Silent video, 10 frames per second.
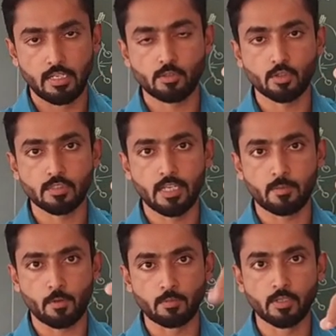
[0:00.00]

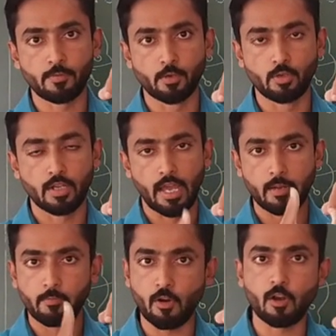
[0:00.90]
dissociate from the fruit
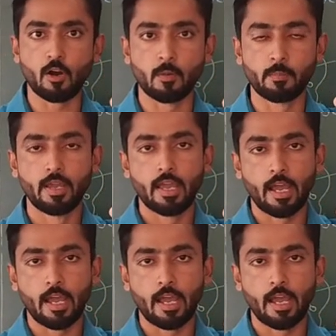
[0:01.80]
and fall off,